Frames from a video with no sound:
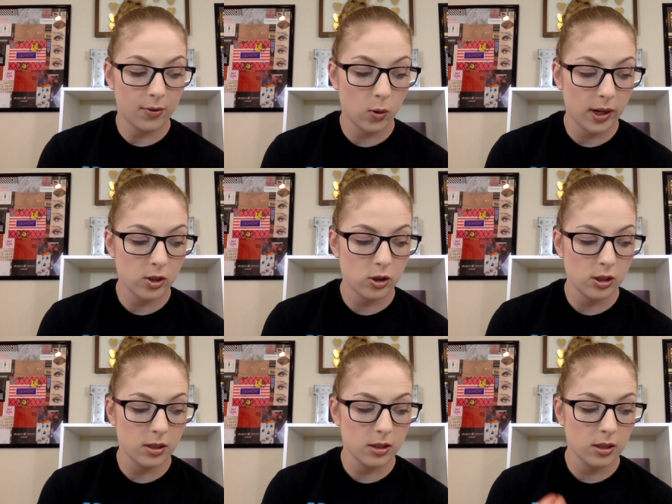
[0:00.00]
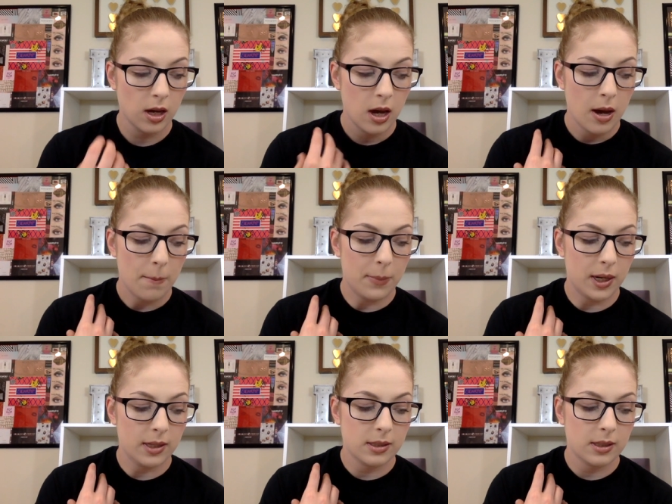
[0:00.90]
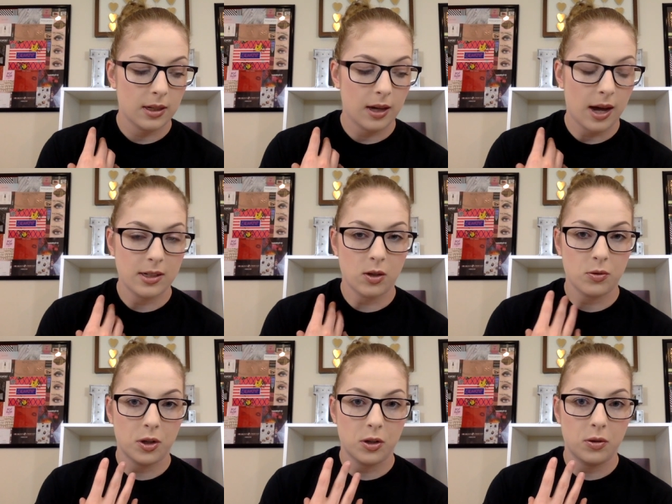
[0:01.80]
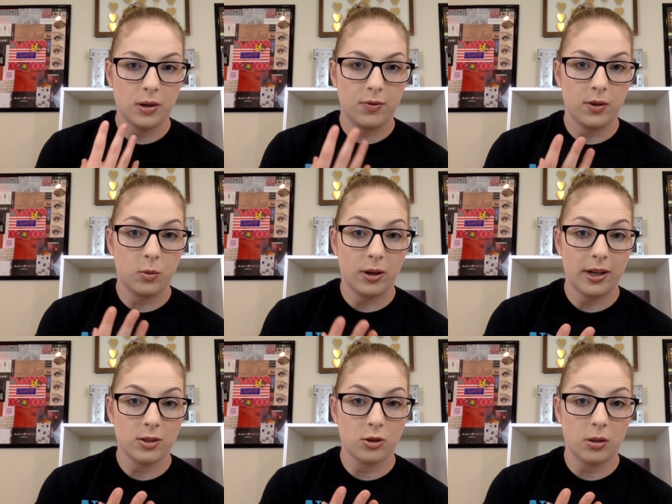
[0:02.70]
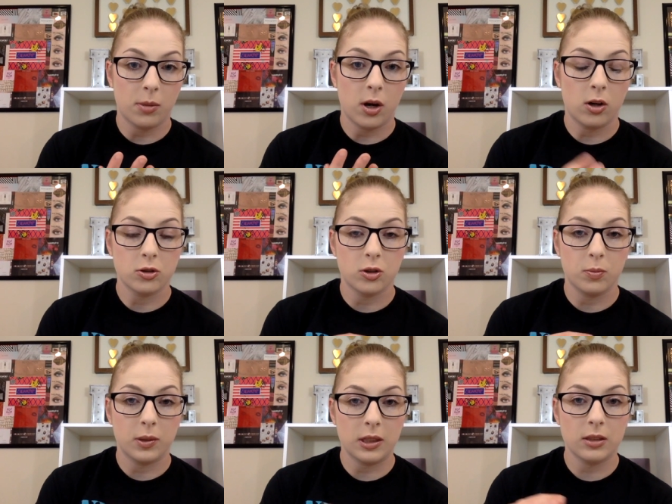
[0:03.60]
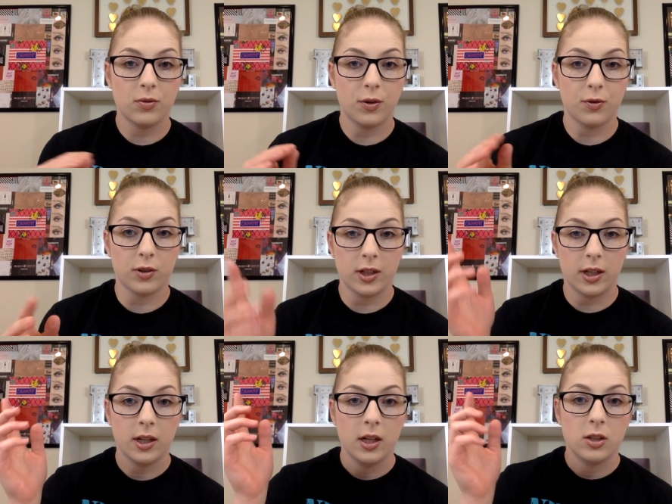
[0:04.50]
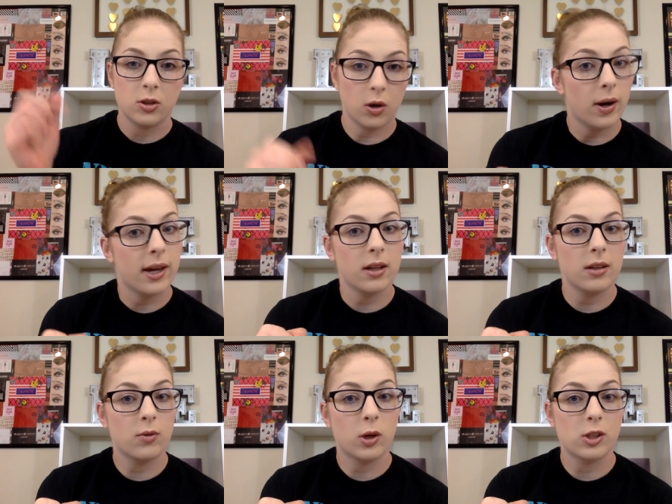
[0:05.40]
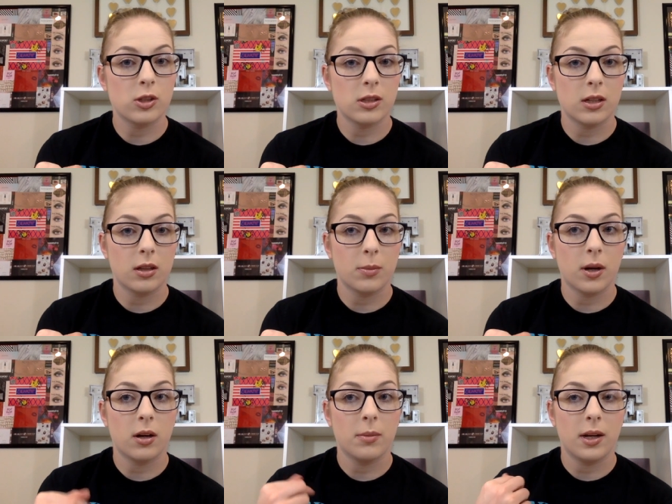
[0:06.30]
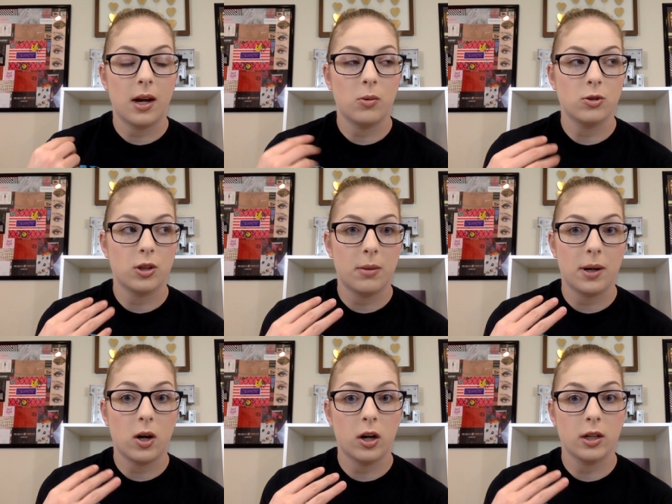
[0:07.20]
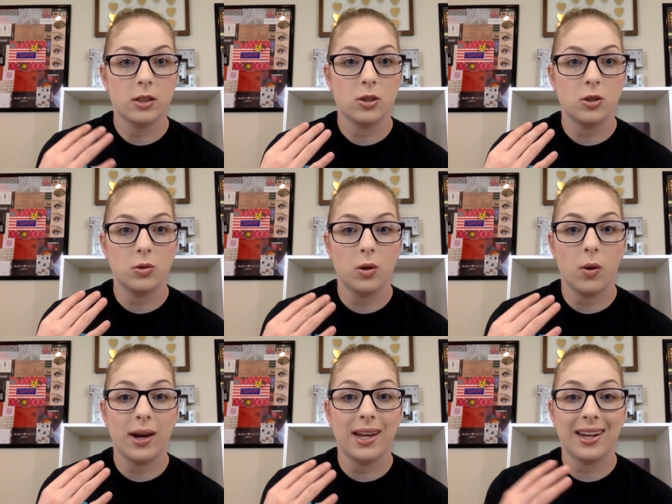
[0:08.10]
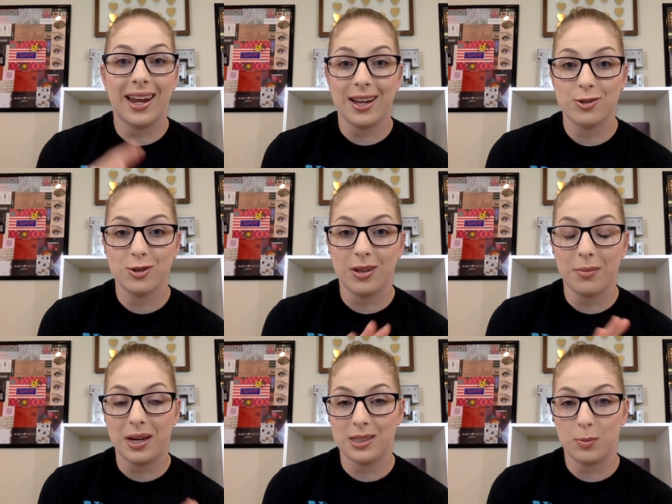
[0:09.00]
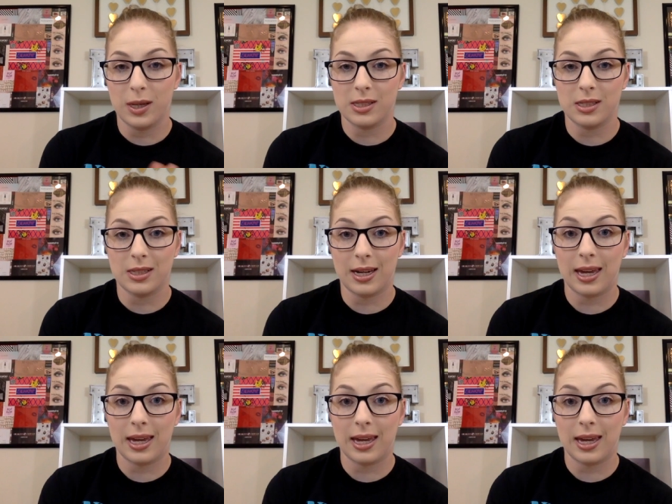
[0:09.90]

of questions but I don't know if it will answer them all so please feel free to go ahead and leave questions down at the bottom and I will try my hardest to go ahead and answer them as best as I